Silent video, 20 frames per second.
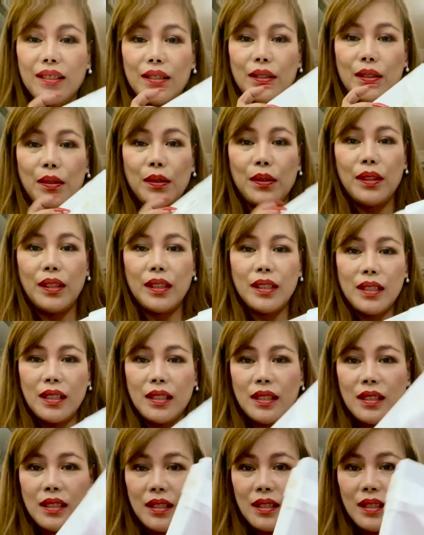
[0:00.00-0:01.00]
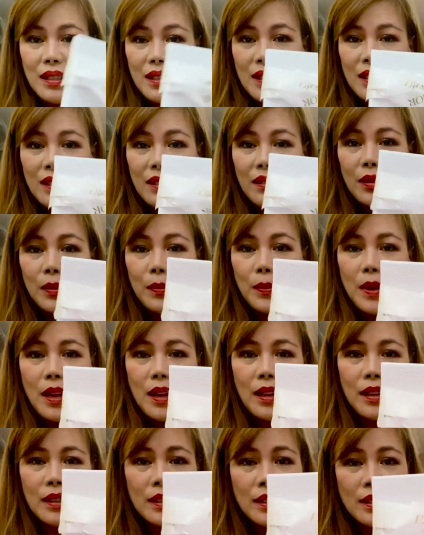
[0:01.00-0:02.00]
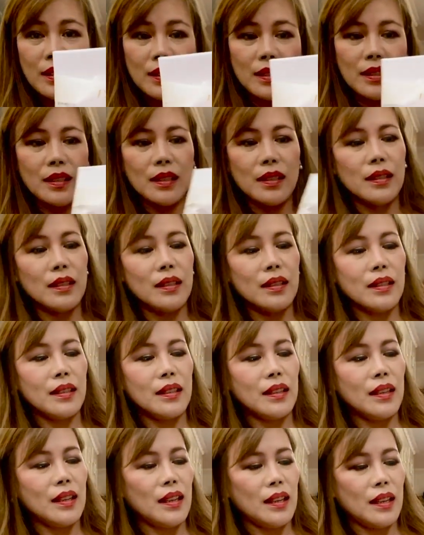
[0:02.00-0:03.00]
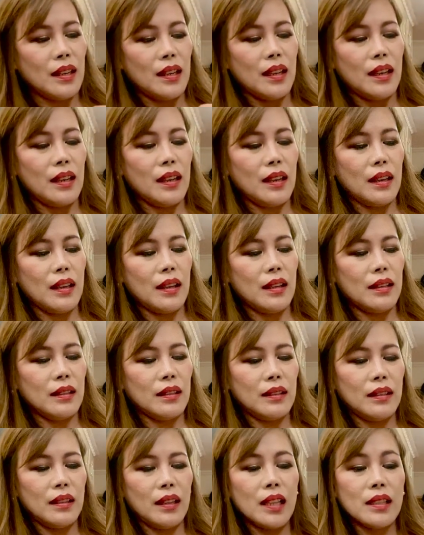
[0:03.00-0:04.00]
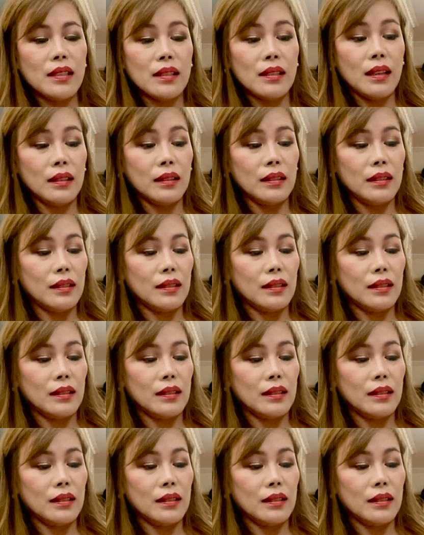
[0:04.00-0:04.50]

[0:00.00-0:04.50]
So this is the box, and let's not